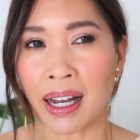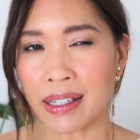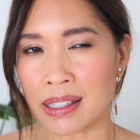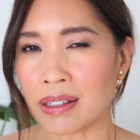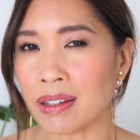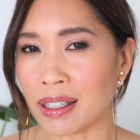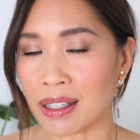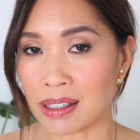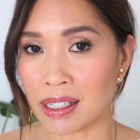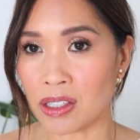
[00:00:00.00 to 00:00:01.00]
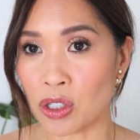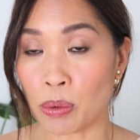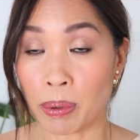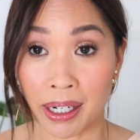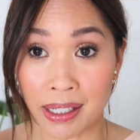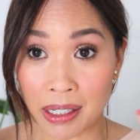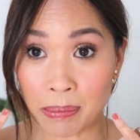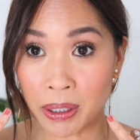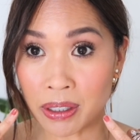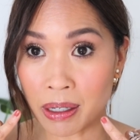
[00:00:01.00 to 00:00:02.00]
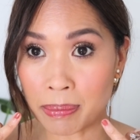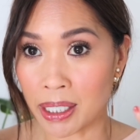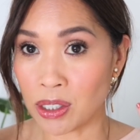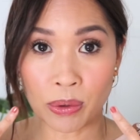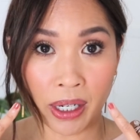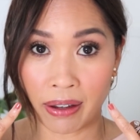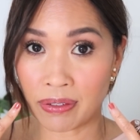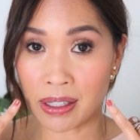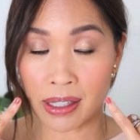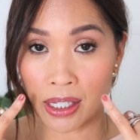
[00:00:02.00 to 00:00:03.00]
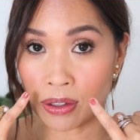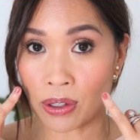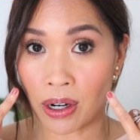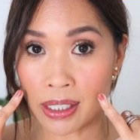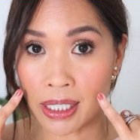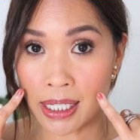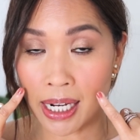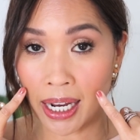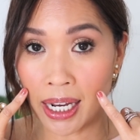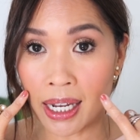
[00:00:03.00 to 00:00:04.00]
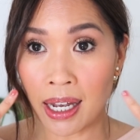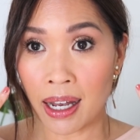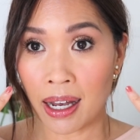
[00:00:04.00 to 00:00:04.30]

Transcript: I still think that's easier, but I did build it up. I don't have concealer on today.